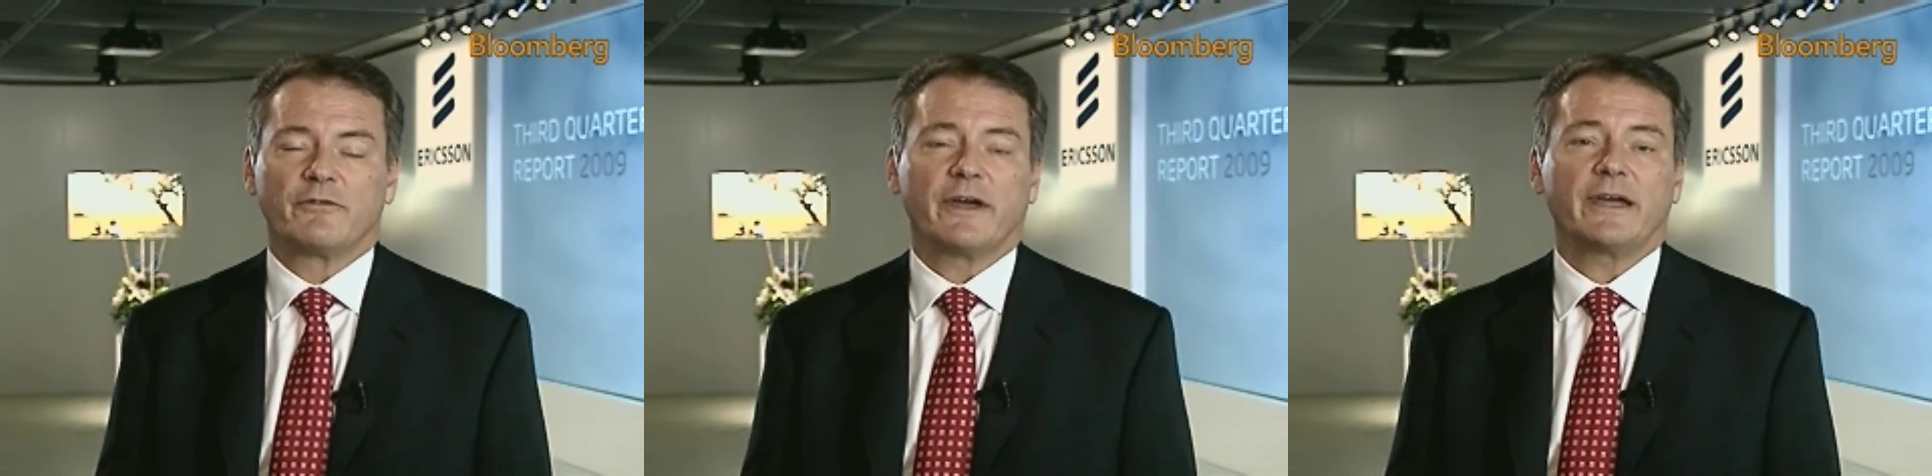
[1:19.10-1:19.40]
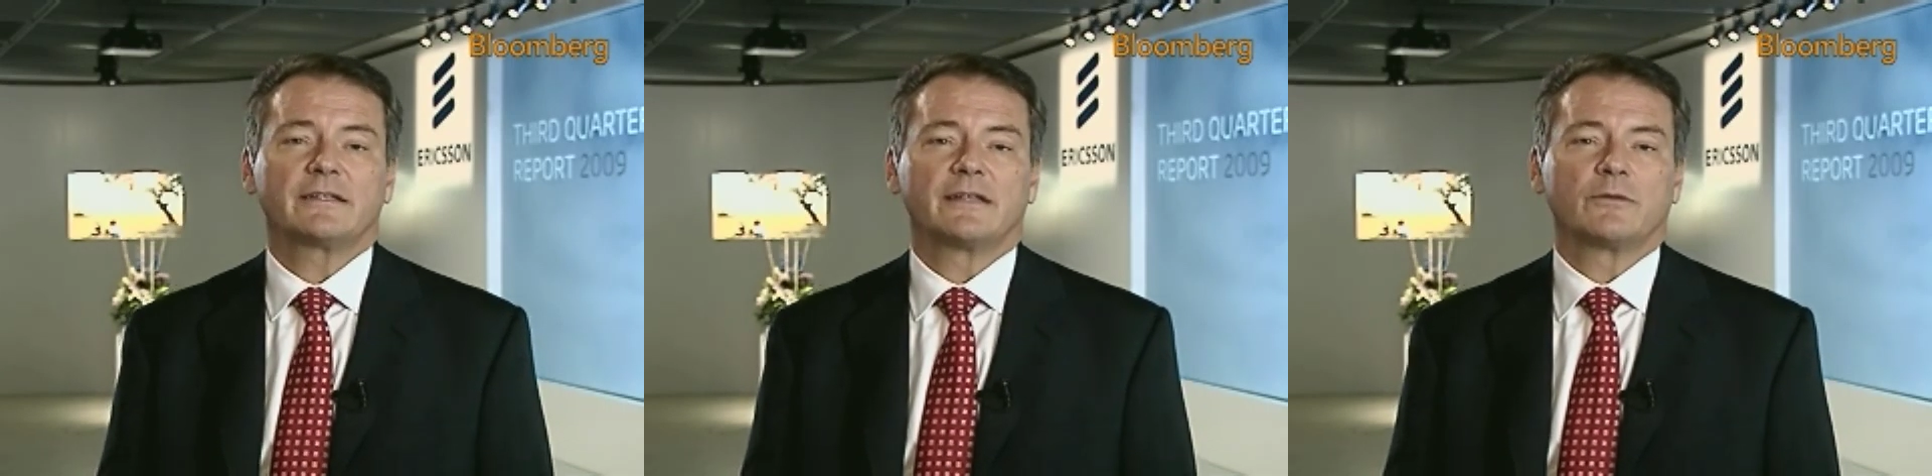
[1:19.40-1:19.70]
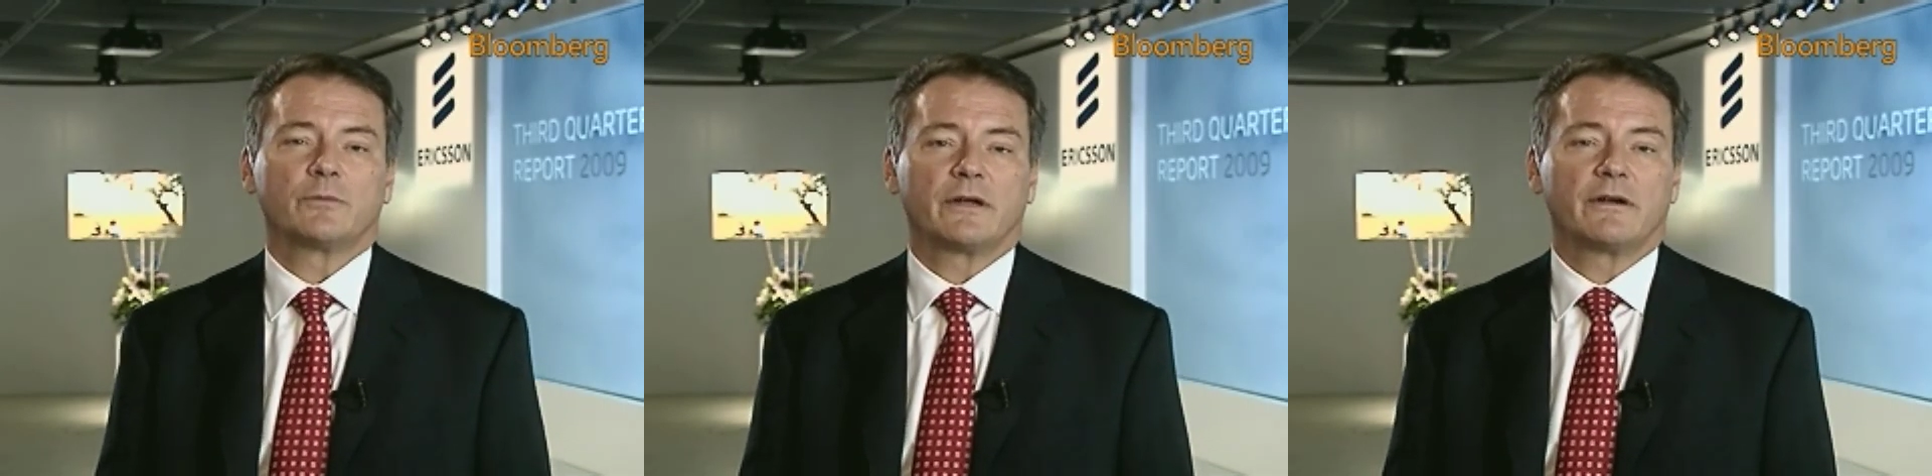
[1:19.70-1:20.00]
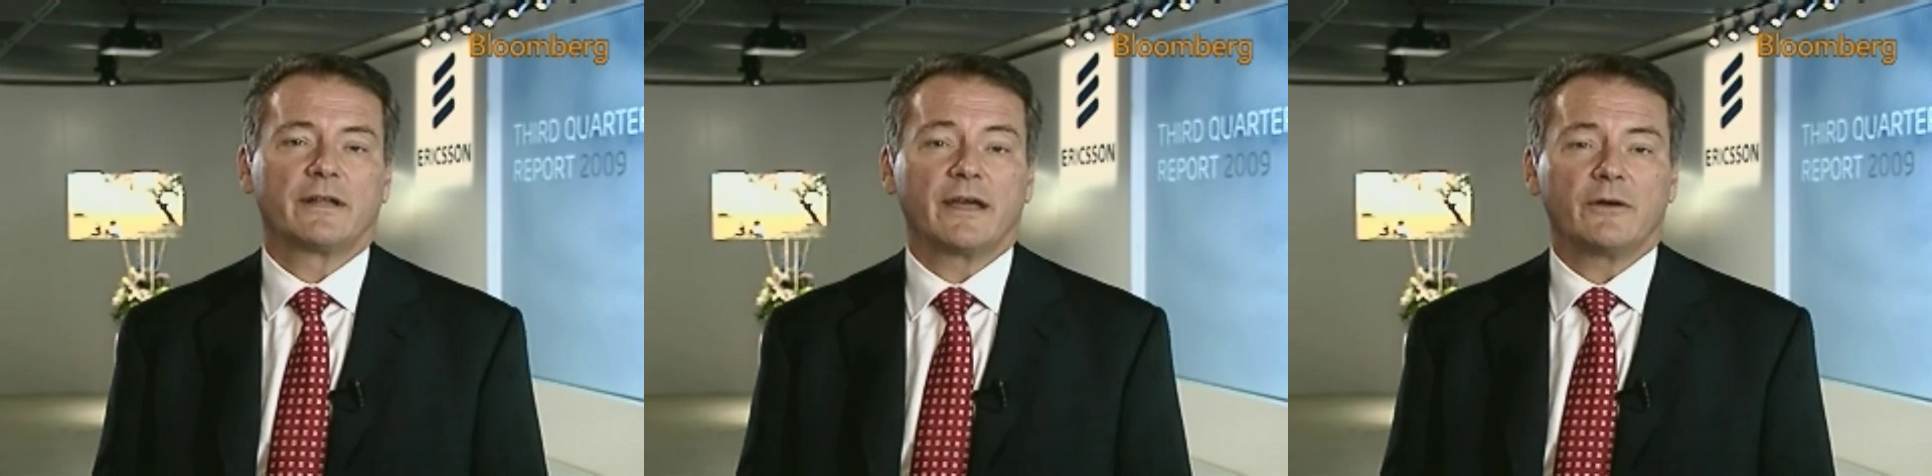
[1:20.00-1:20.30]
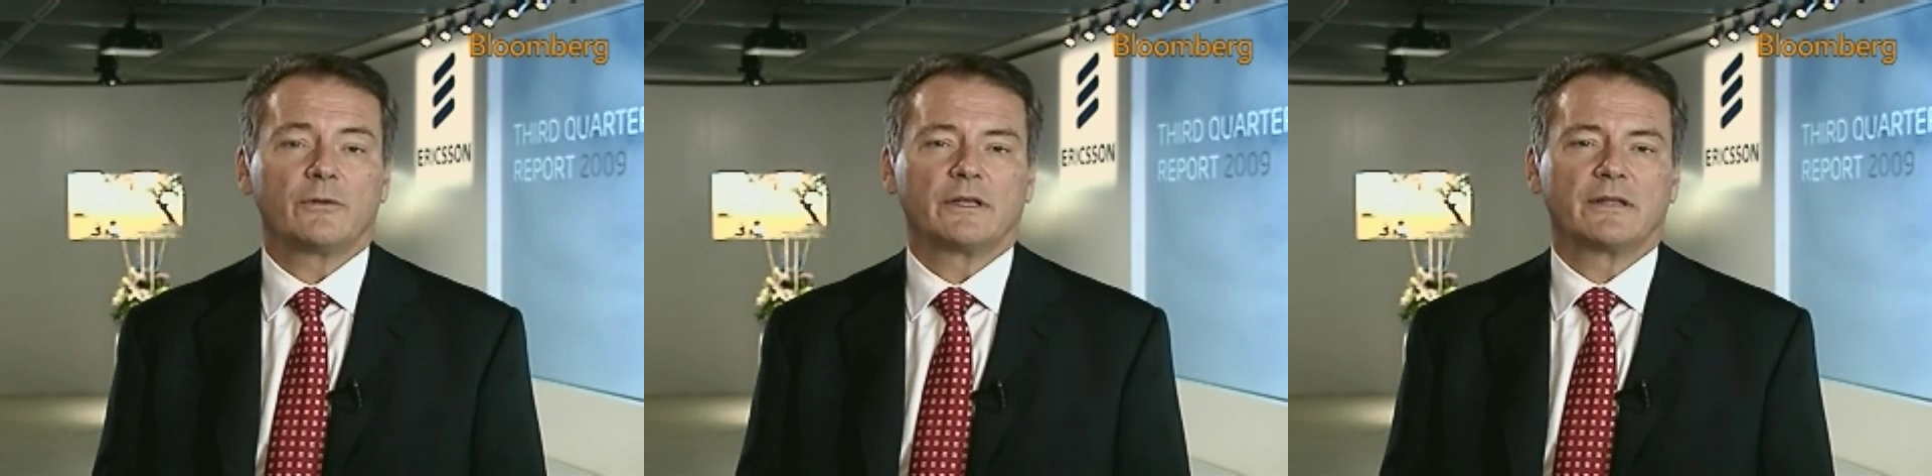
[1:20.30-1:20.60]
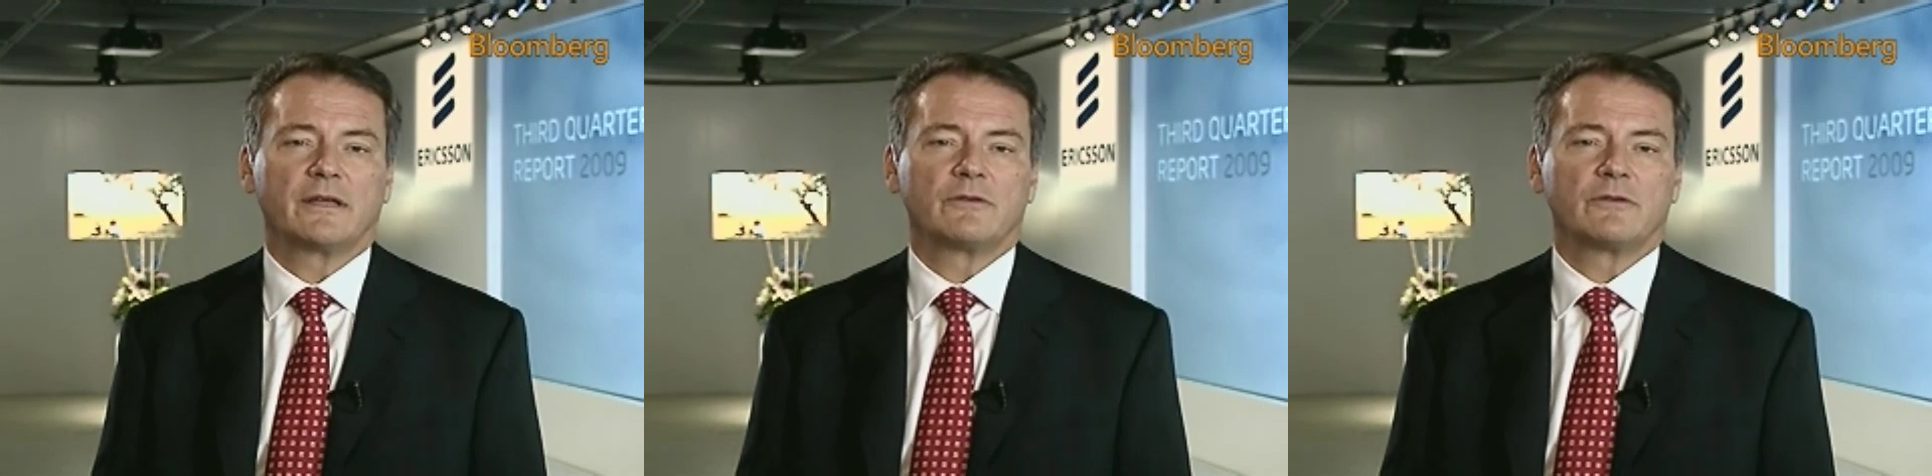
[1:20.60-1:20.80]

The fact that we are down in,